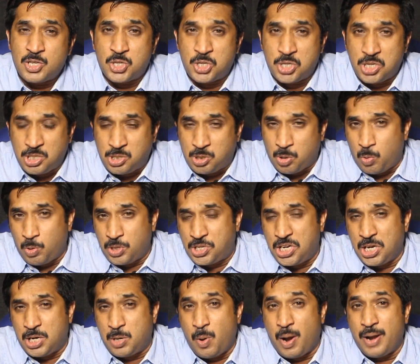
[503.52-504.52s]

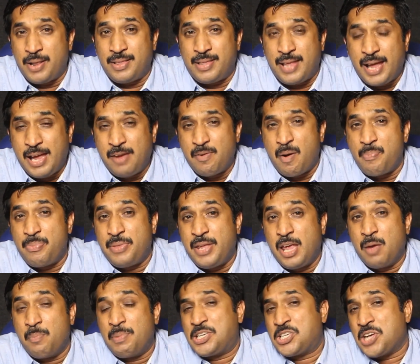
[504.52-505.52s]
susrushikkuvan devam
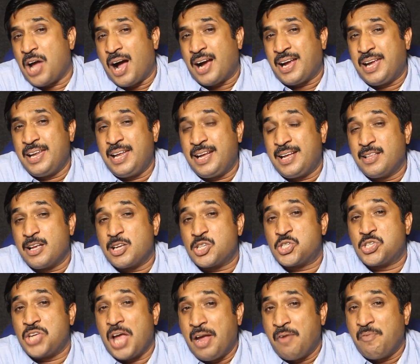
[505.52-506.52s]
niyamichaakkirikkunna
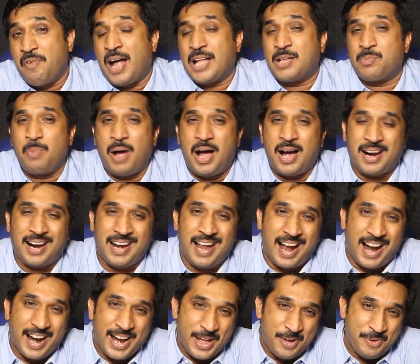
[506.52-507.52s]

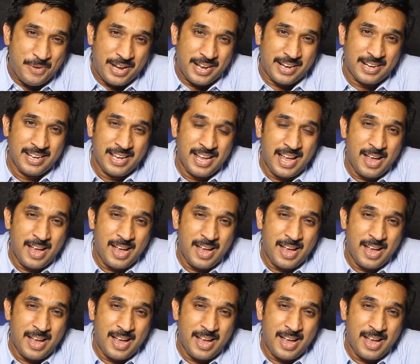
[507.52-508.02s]
seivaatmaakkalaanu avaru.